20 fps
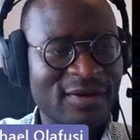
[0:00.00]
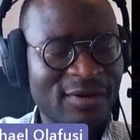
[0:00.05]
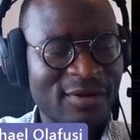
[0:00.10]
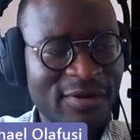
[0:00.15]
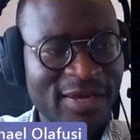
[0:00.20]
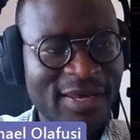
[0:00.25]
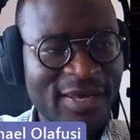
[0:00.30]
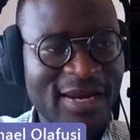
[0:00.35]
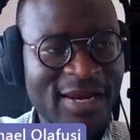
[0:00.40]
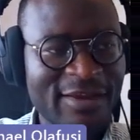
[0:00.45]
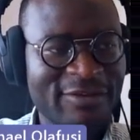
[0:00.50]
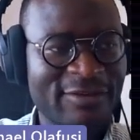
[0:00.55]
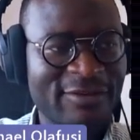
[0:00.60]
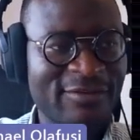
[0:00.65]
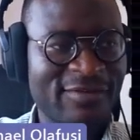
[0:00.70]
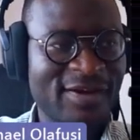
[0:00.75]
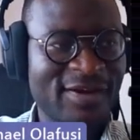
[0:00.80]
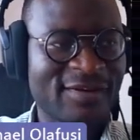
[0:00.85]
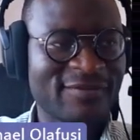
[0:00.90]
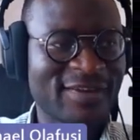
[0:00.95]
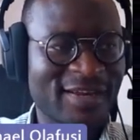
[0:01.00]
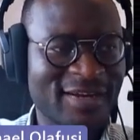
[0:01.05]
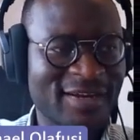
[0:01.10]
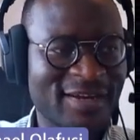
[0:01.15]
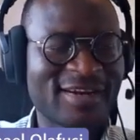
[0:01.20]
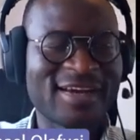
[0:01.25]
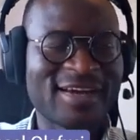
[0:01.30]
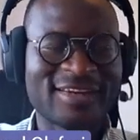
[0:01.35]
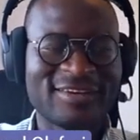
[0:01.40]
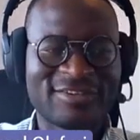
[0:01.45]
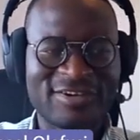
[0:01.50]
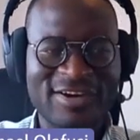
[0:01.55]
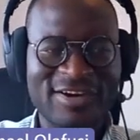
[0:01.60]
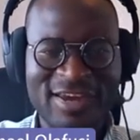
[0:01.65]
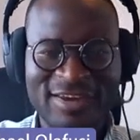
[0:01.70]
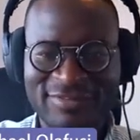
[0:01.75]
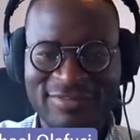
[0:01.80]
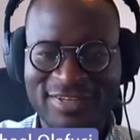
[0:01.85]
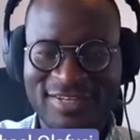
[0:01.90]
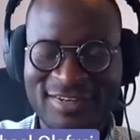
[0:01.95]
luckily I survived and then I
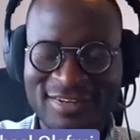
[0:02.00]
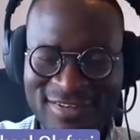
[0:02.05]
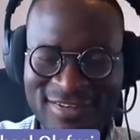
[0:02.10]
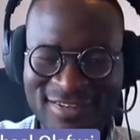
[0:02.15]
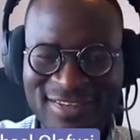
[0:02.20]
thrived.